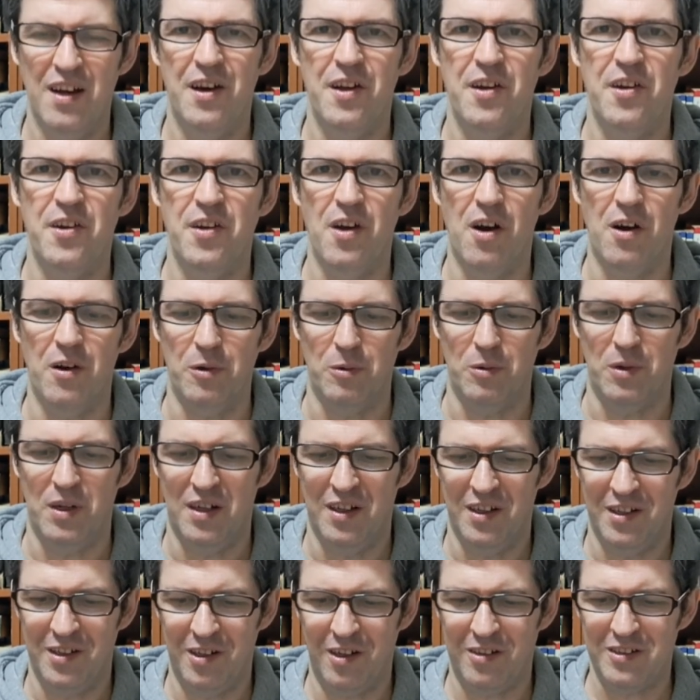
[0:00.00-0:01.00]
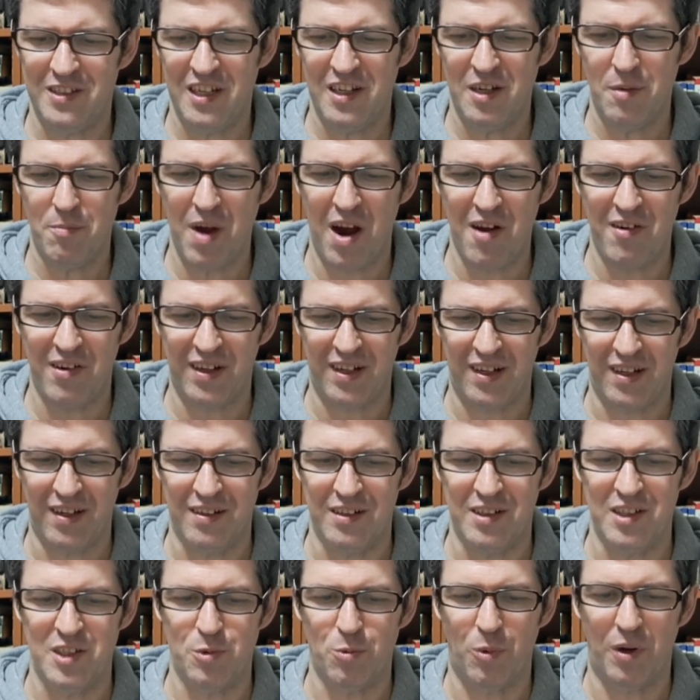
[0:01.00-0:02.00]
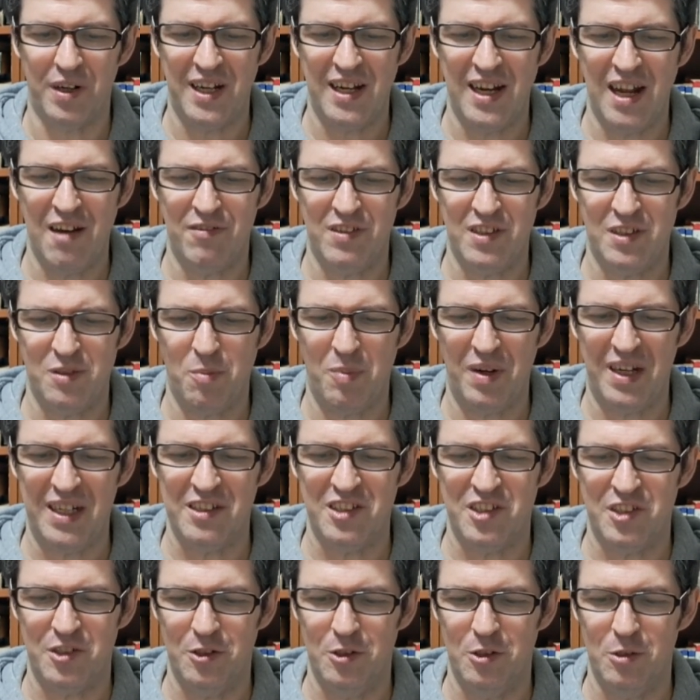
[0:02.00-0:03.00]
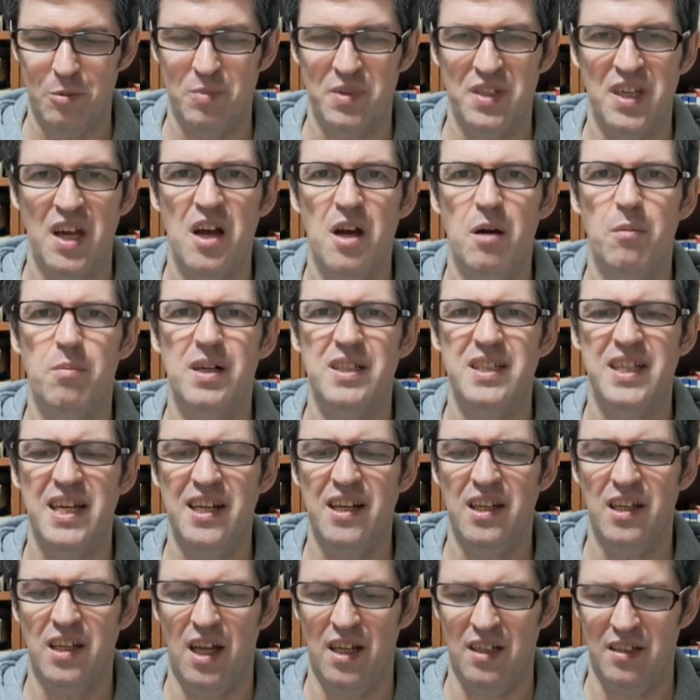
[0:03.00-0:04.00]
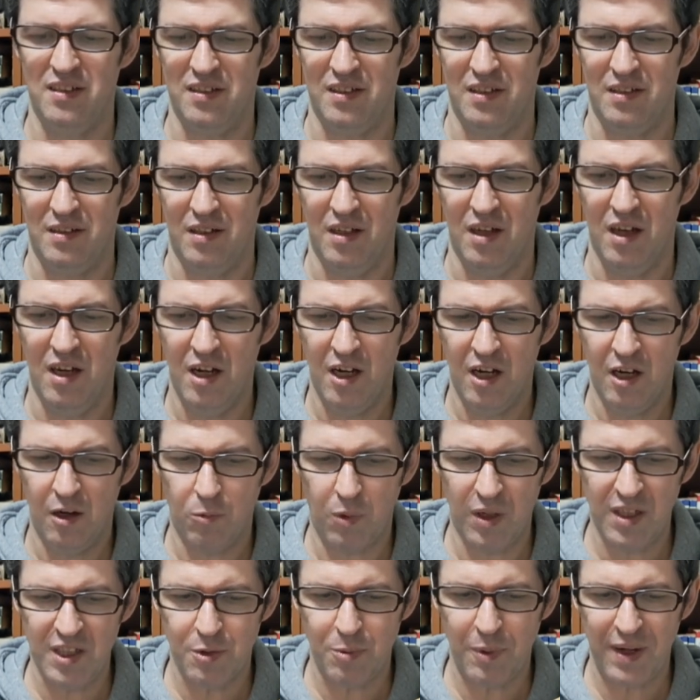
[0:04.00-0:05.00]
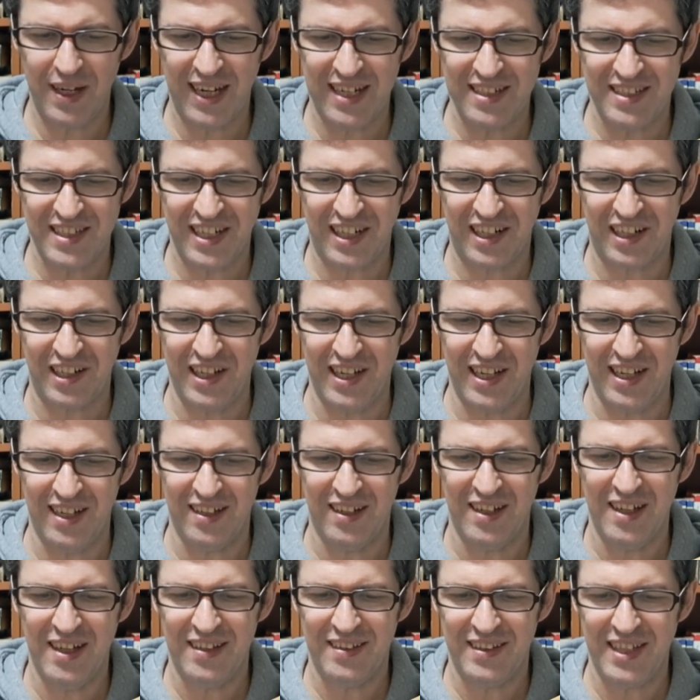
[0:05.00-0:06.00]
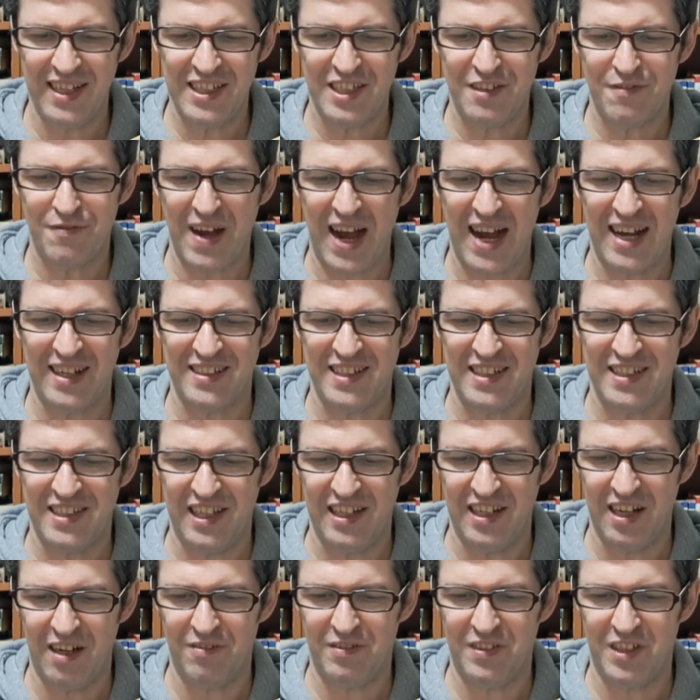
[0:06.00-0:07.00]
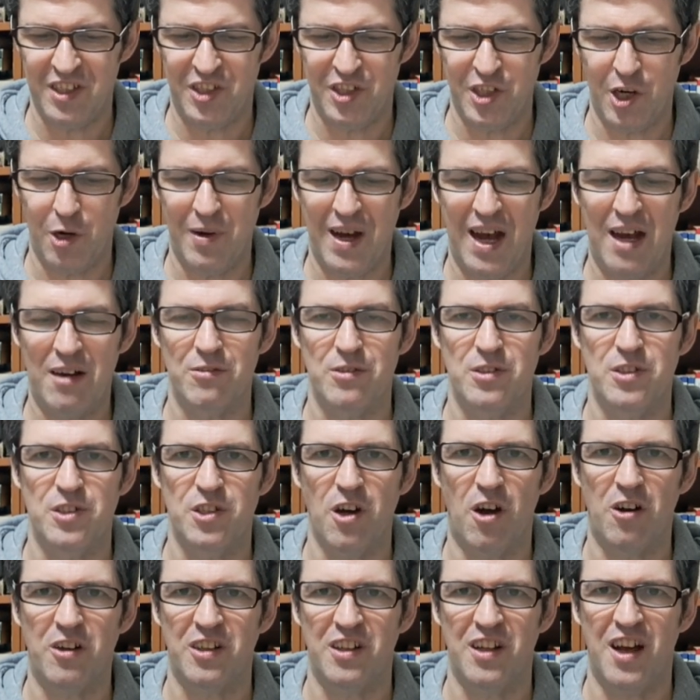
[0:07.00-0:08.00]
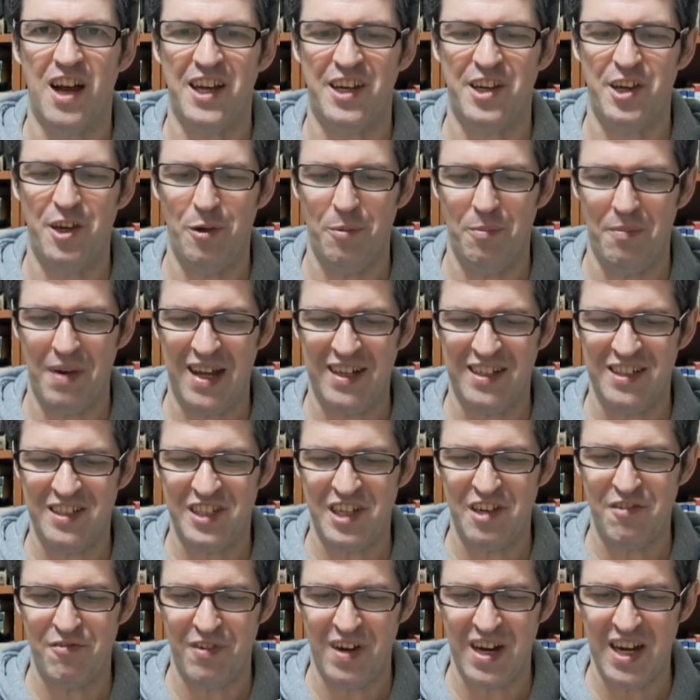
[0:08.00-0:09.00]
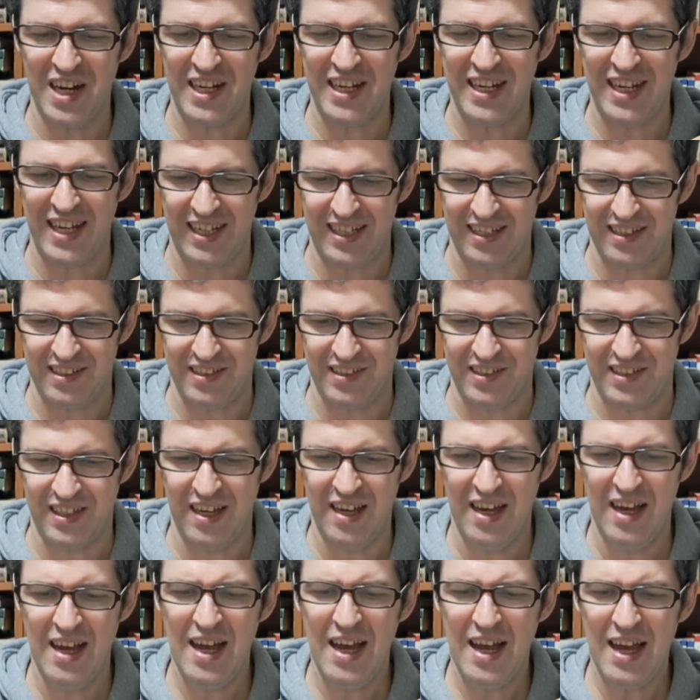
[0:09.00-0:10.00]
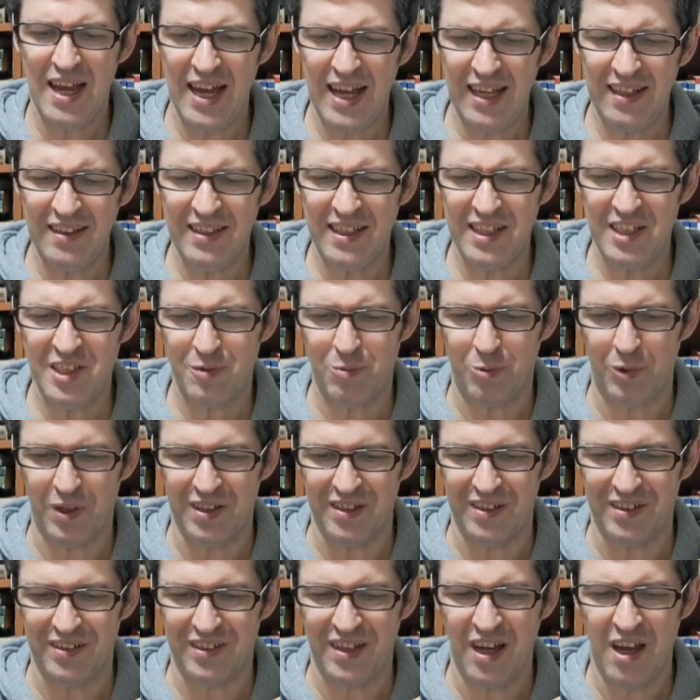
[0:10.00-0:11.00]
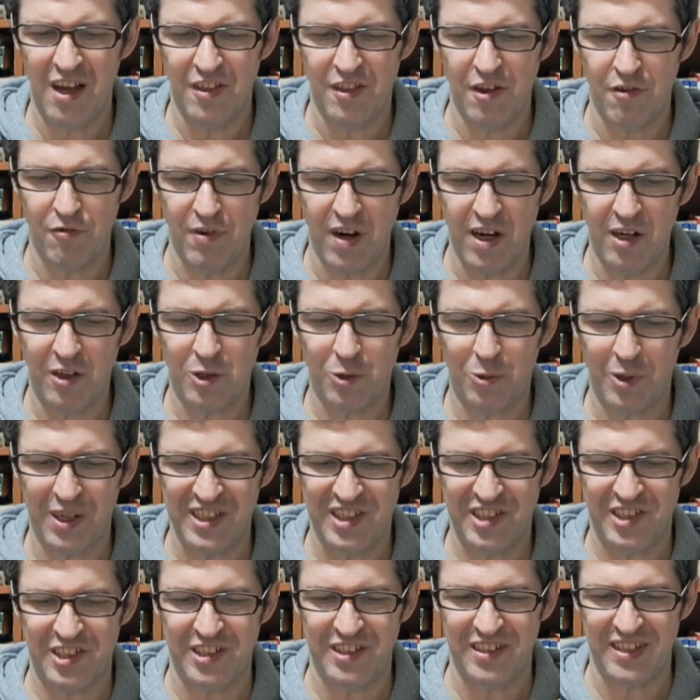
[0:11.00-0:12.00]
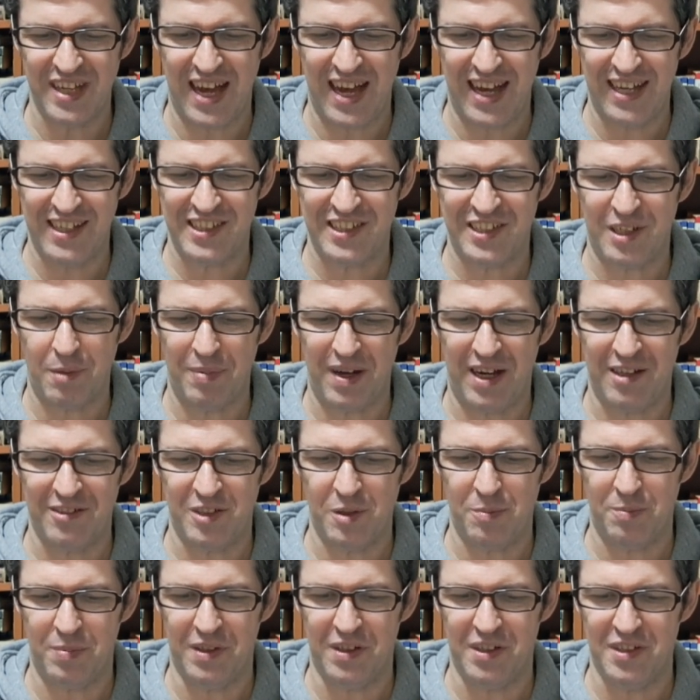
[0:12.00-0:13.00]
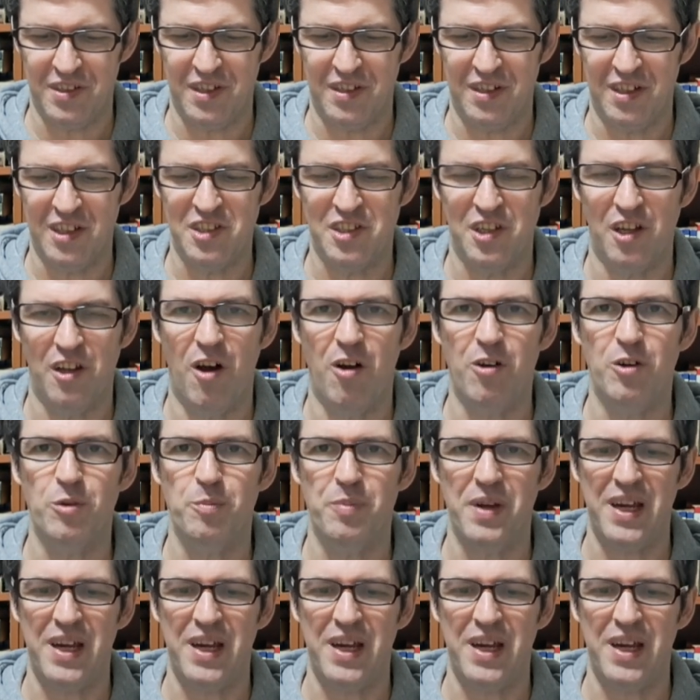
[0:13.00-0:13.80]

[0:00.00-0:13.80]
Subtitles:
No, not in America, as one inevitably assumes, but in London. Once we get it clear, this fact is enough to show how dog-like humanity really is. In this world, the real question to ask about a person has long